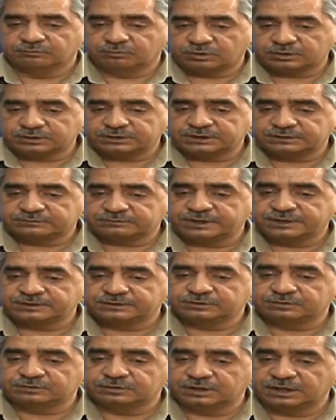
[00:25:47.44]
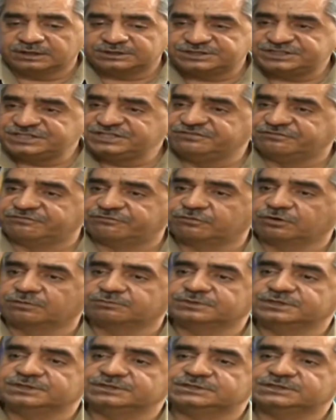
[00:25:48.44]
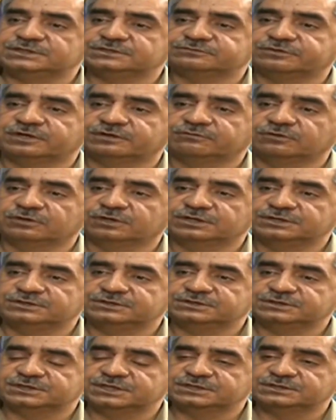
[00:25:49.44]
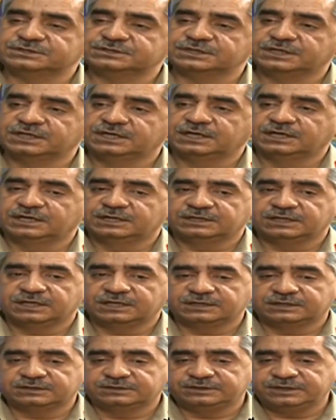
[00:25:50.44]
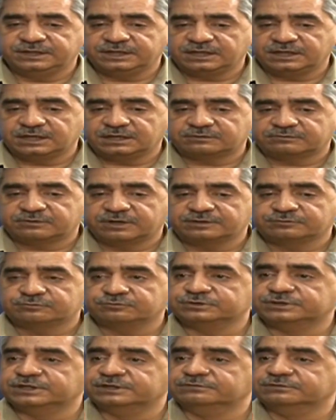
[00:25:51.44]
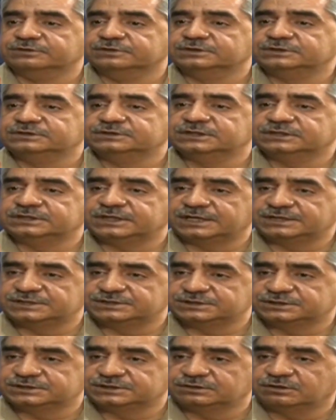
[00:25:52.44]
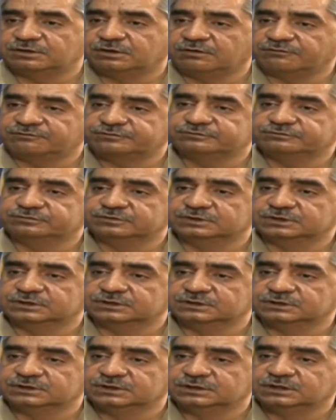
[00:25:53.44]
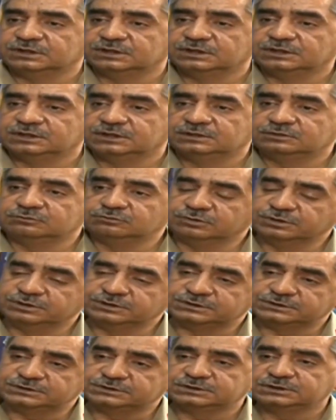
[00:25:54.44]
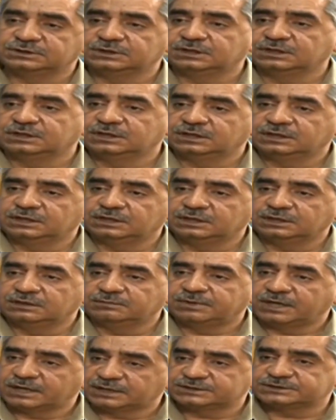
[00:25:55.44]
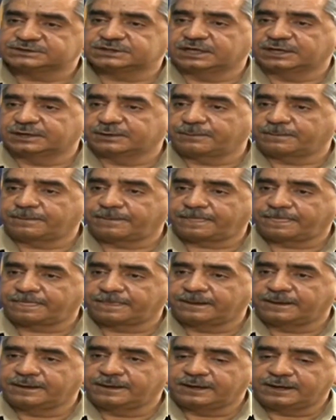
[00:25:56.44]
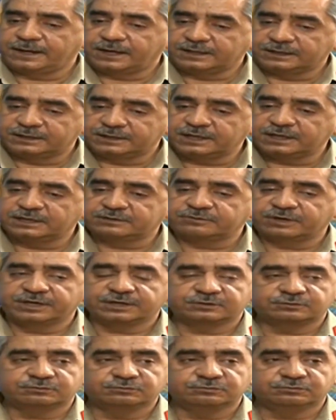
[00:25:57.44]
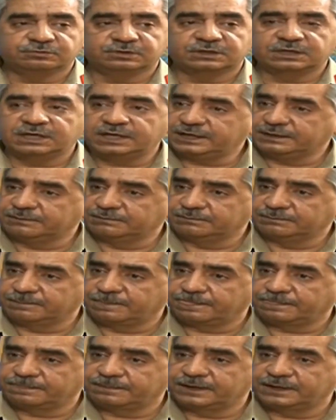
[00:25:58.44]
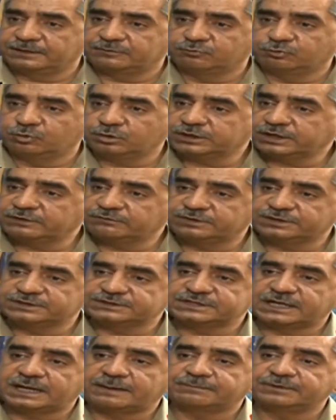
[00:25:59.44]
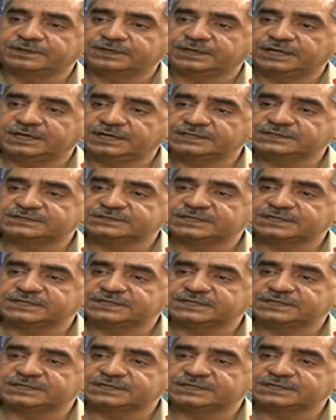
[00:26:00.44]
what they're trying to achieve from these ceasefire violations is that they are trying to divert the attention of the world towards Pakistan. And they are trying to claim that whatever is happening